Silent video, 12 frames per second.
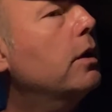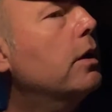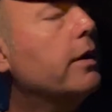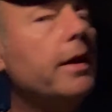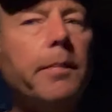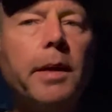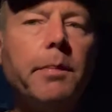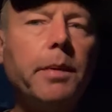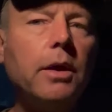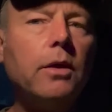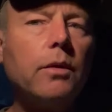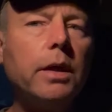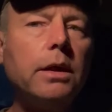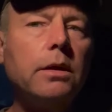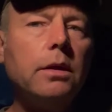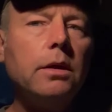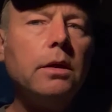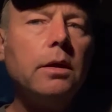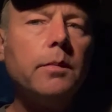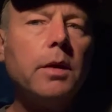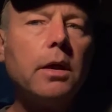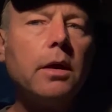They might be Korean. I'm not